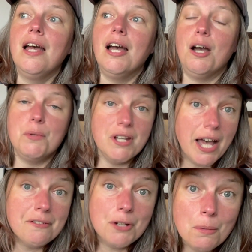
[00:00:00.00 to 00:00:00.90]
and we
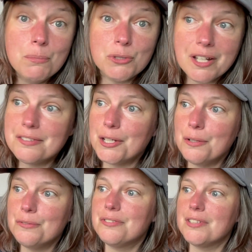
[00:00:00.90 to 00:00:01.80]
have humbled
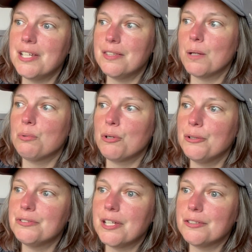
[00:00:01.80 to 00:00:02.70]
ourselves in that
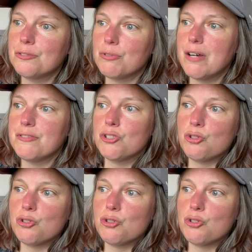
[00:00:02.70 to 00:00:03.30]
process rather than